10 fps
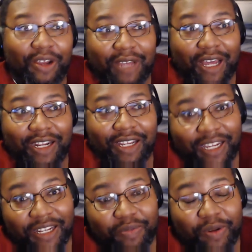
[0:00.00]
how to
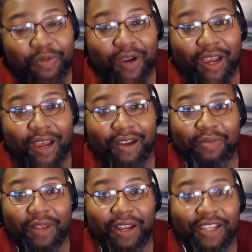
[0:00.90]
teach people how to
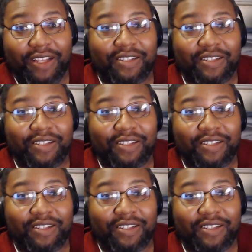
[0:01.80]
at least